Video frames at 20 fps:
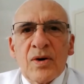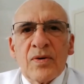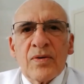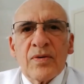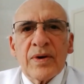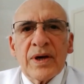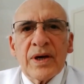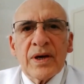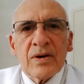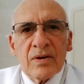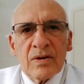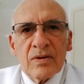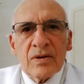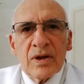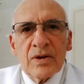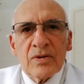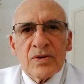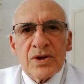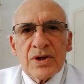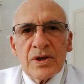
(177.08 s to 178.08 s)
In
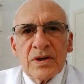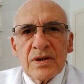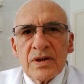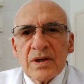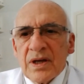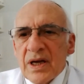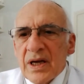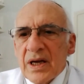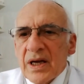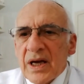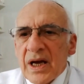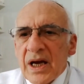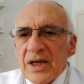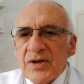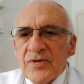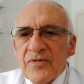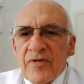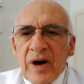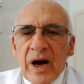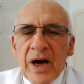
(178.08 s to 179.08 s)
conclusion,
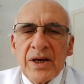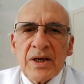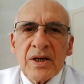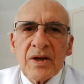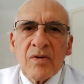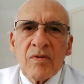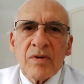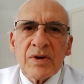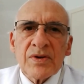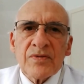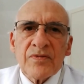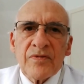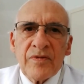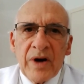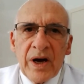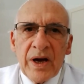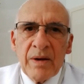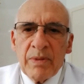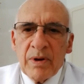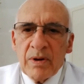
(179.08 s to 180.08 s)
case finding was
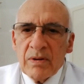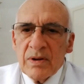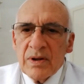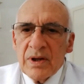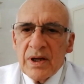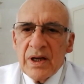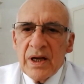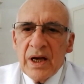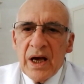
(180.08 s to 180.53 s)
viable